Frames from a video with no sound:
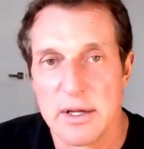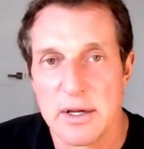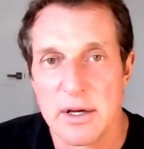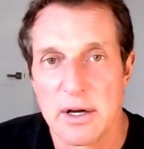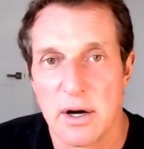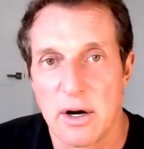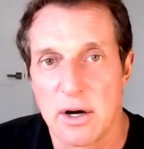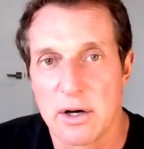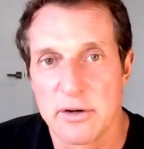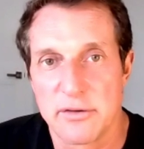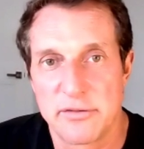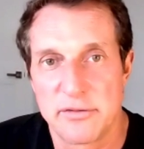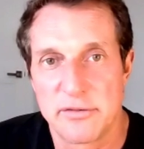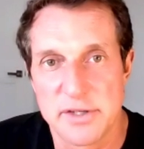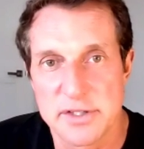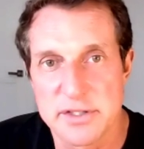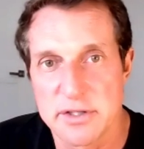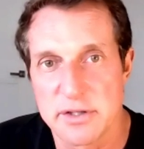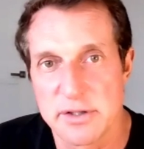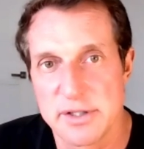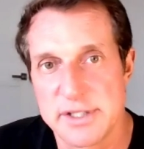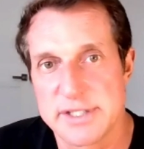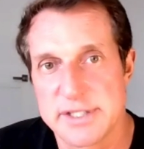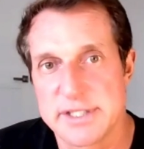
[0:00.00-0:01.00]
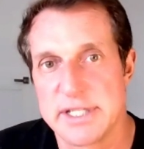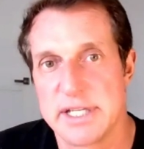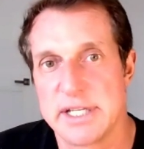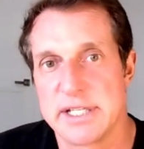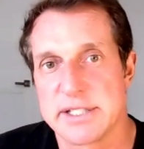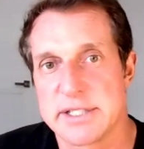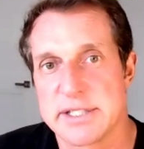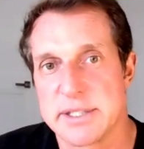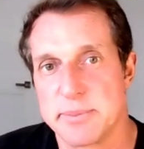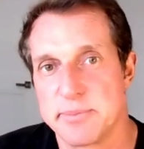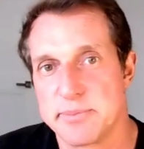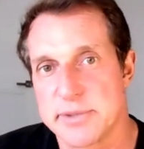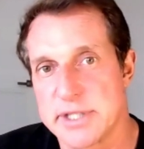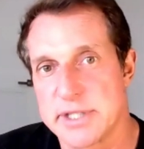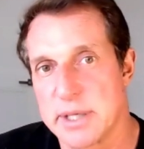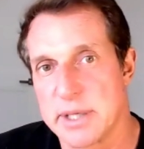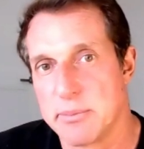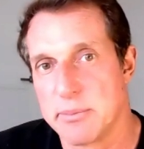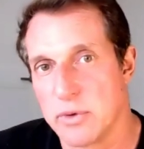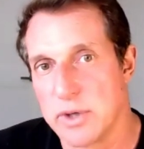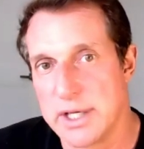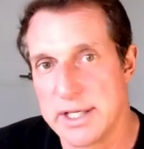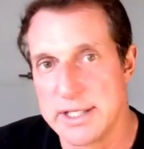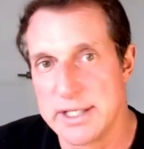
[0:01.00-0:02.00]
artificially sink some
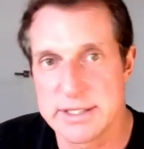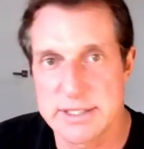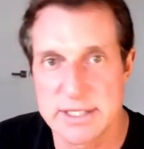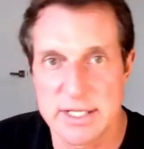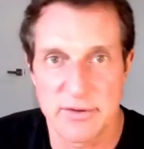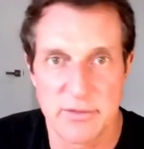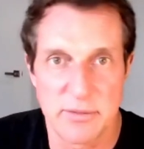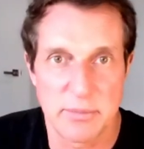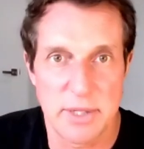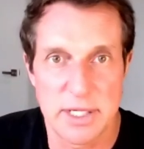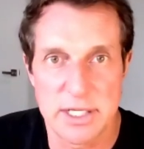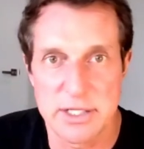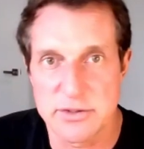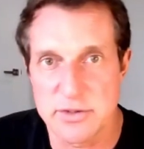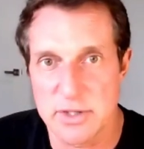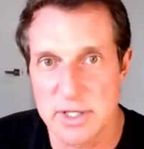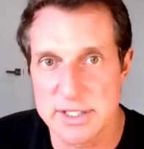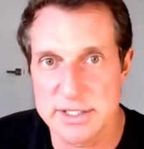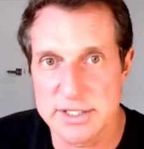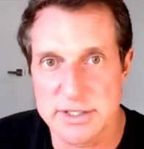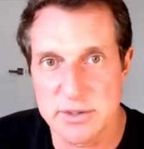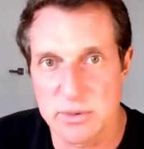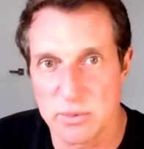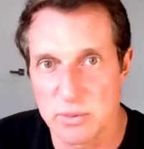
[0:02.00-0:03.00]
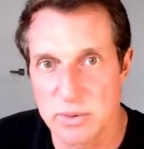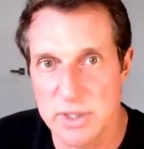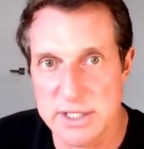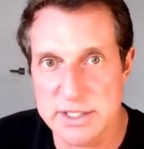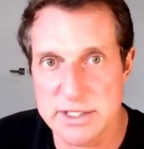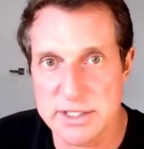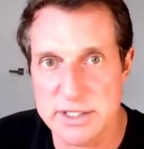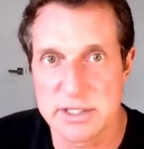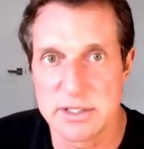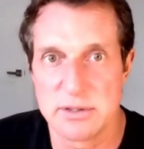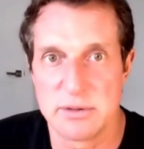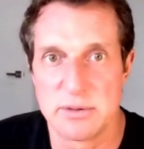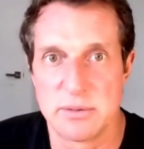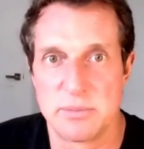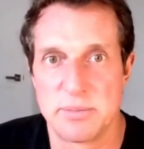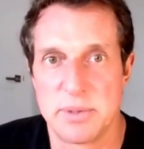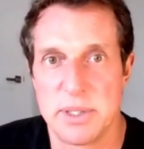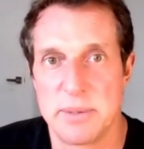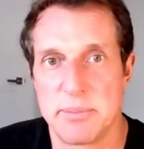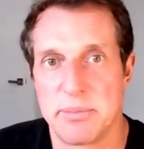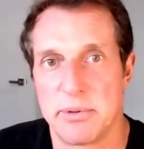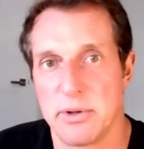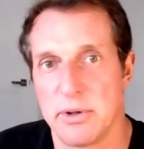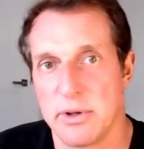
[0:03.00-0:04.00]
submarines and everybody tries to rescue
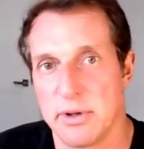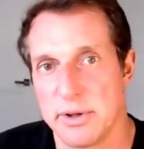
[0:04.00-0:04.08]
people.